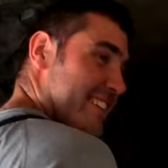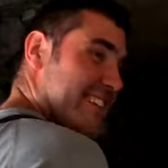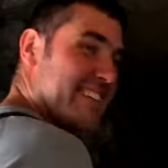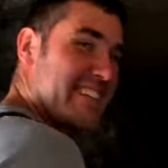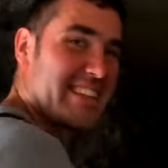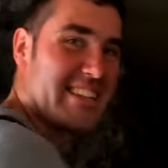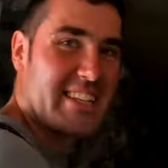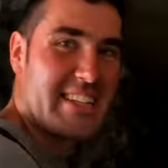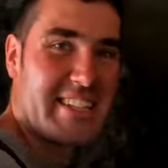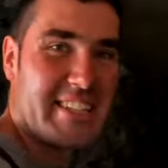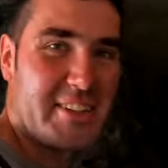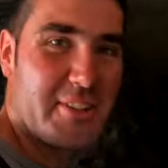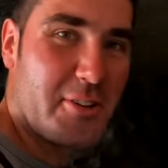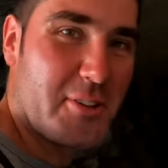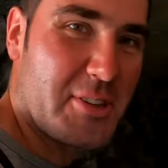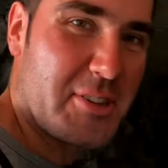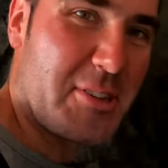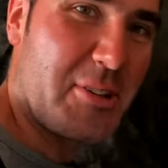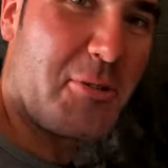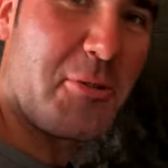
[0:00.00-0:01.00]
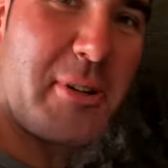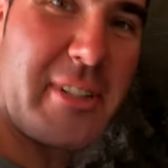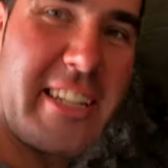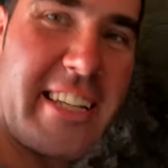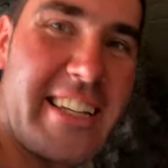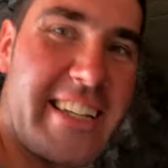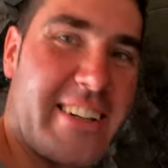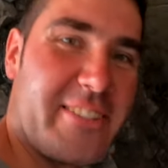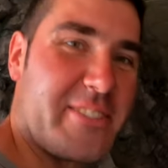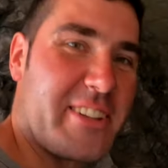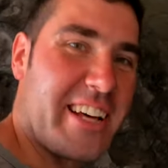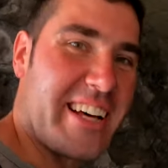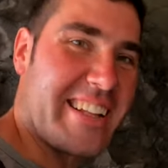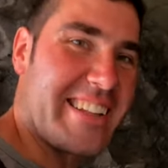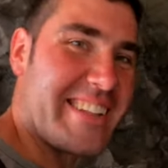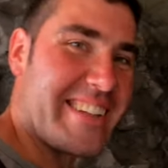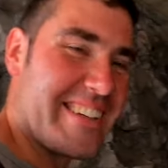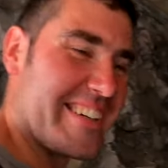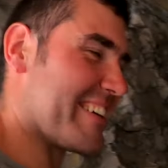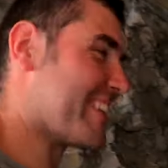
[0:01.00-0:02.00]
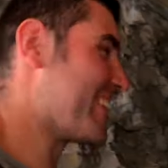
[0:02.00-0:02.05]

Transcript: They don't know what they have done.